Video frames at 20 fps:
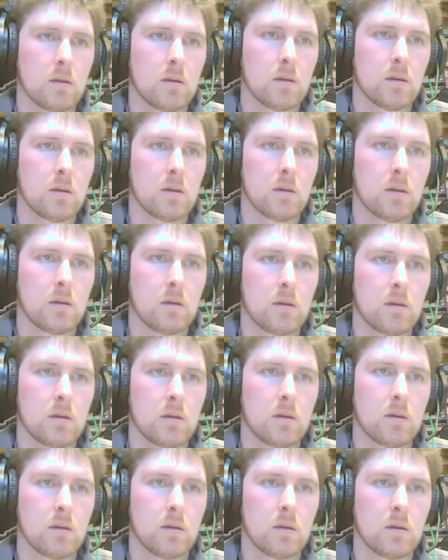
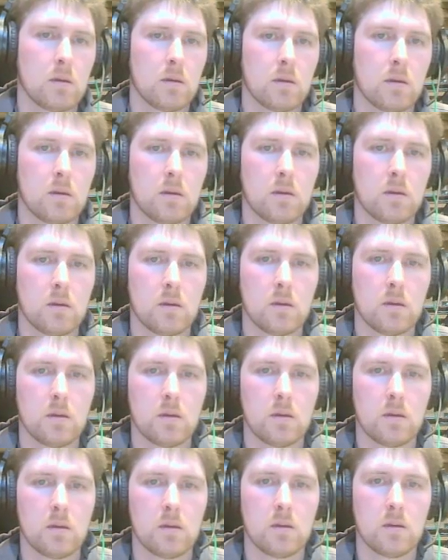
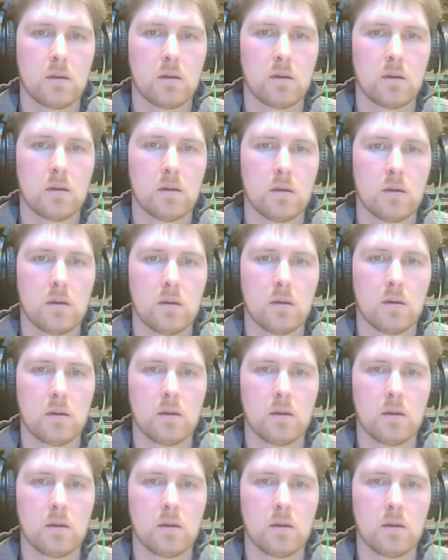(silence)